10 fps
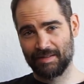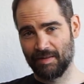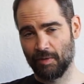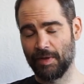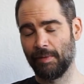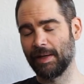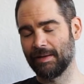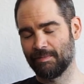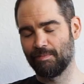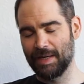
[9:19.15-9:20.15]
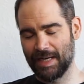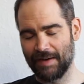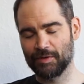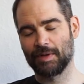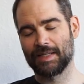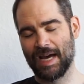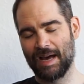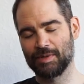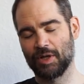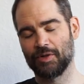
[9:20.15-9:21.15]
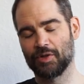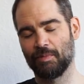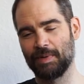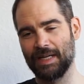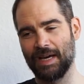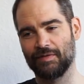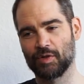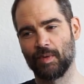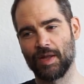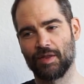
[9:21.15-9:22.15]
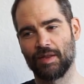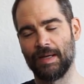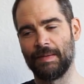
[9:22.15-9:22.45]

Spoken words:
there'll be PDFs with the tabs and also PDFs with